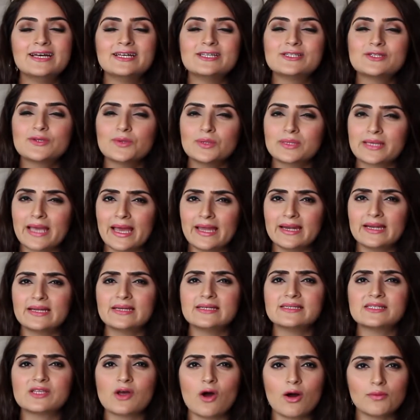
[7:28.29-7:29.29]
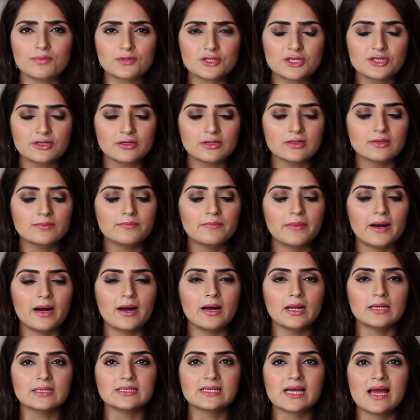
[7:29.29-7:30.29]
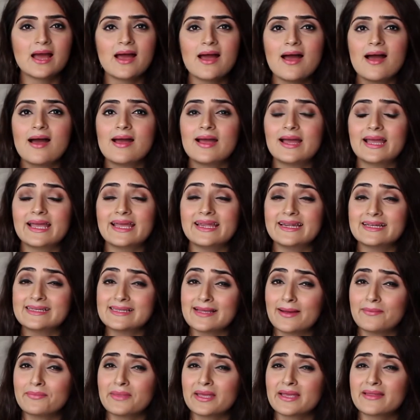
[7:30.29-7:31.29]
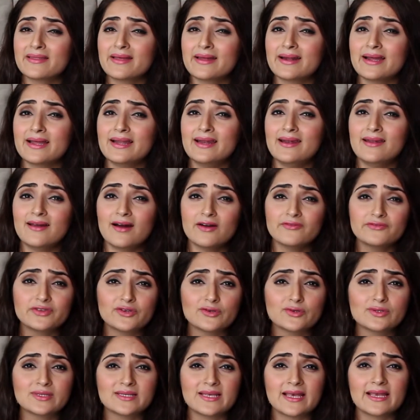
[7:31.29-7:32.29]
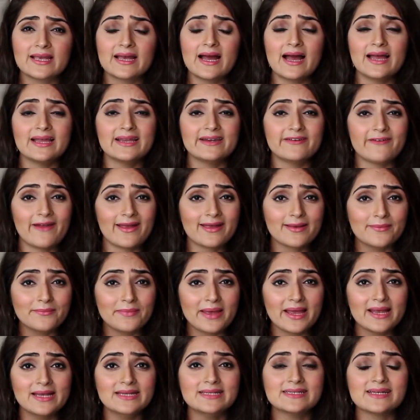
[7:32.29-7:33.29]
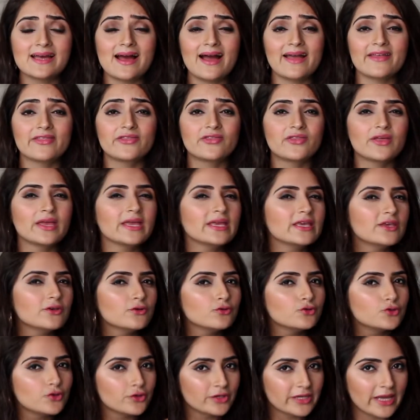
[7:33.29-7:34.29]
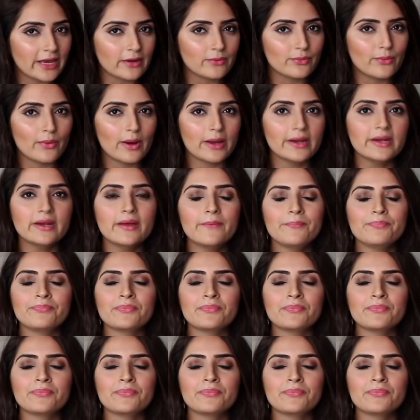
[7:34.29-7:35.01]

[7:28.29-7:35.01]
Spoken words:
So again, it is optional, but it is something that I love using. I recommend. I think you should get one.